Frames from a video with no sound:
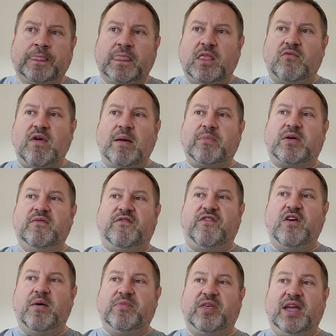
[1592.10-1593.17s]
The rep
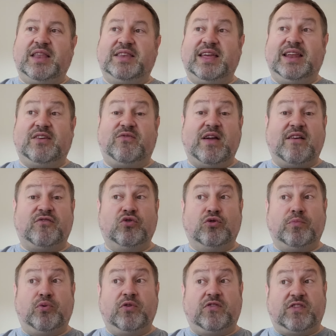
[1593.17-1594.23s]
confirmed that indeed if we have
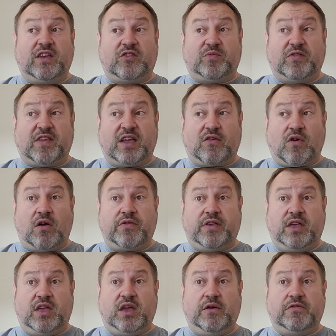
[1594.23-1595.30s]
0.6% growth
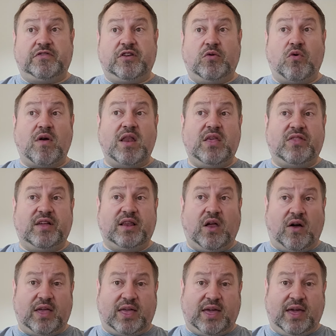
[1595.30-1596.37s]
in Q2 or anything
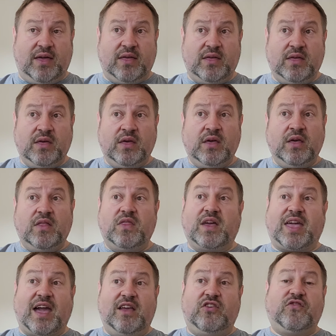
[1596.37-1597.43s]
like it, the
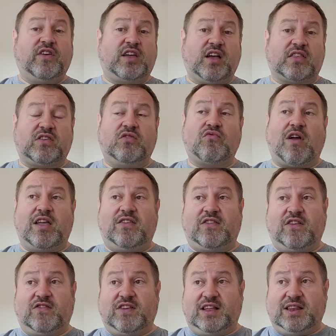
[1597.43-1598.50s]
case for cutting rates
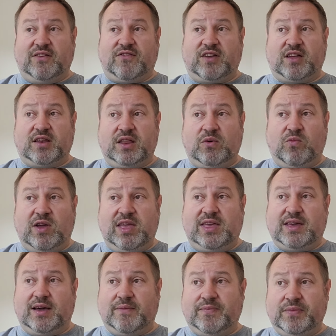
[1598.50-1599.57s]
is significantly
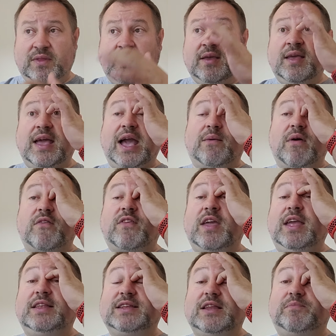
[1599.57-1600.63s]
weaker. However,
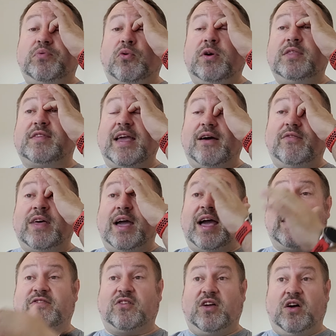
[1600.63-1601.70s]
he did point out that,
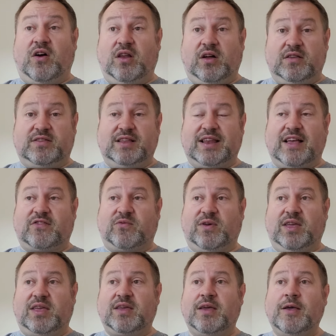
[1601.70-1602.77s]
as I highlighted last
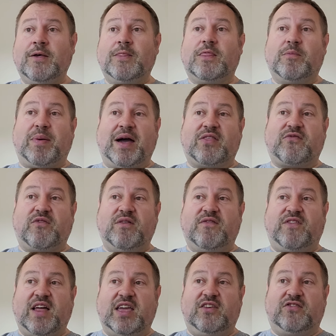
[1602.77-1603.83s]
week, the path for
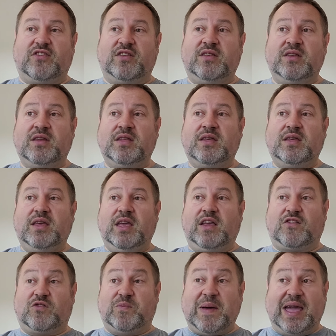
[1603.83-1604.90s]
inflation
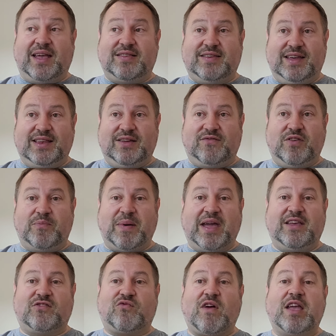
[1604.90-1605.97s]
expected if the
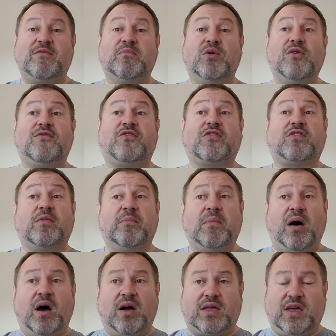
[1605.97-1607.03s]
base rate moves as the
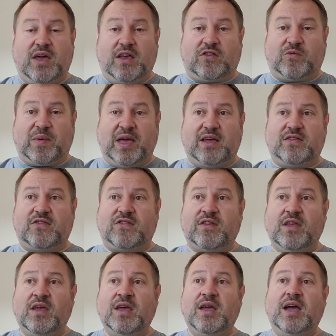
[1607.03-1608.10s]
market expects,
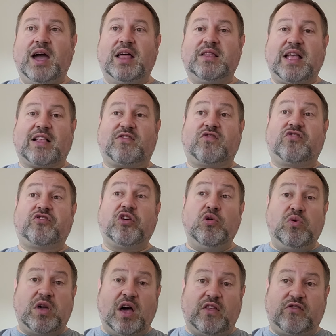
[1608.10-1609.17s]
and that's
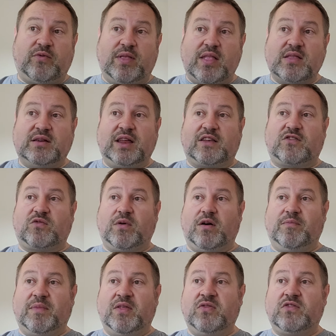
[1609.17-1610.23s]
2 cuts within the next
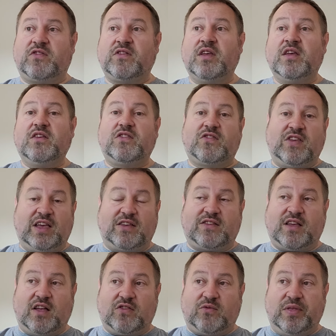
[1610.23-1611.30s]
12 months, 6
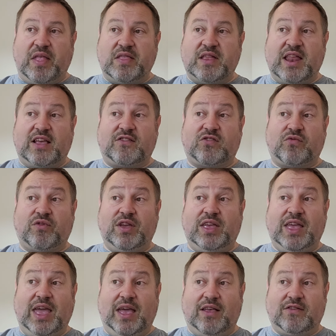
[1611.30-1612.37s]
cuts within the next 3
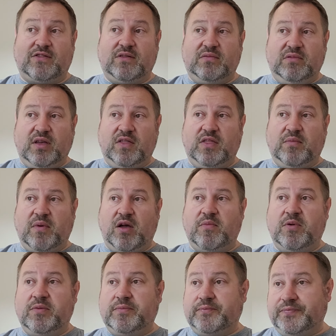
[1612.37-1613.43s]
years at the
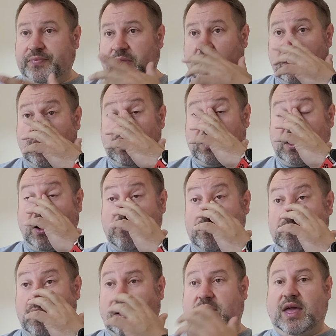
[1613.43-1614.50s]
moment, current
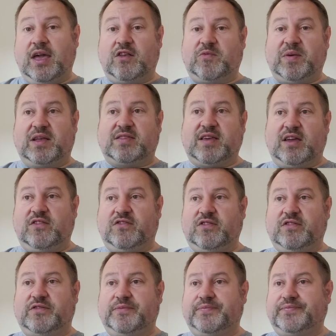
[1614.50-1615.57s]
market
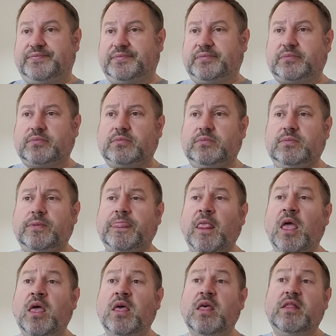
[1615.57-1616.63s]
expectations,
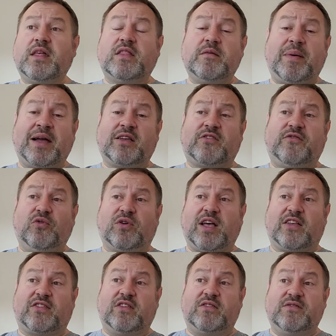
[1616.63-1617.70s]
then the bank's
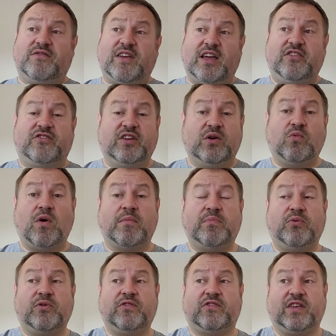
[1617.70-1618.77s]
forecast is inflation at
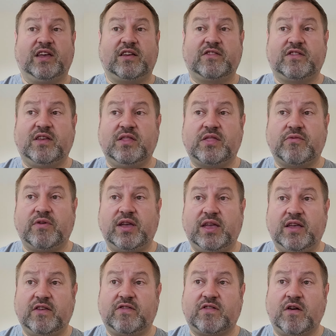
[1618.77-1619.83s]
1.6 in 3
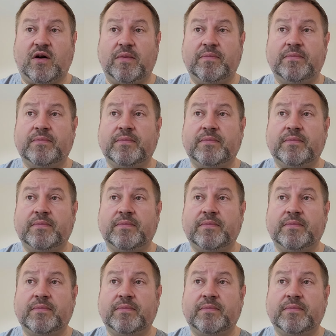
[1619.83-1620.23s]
years' time.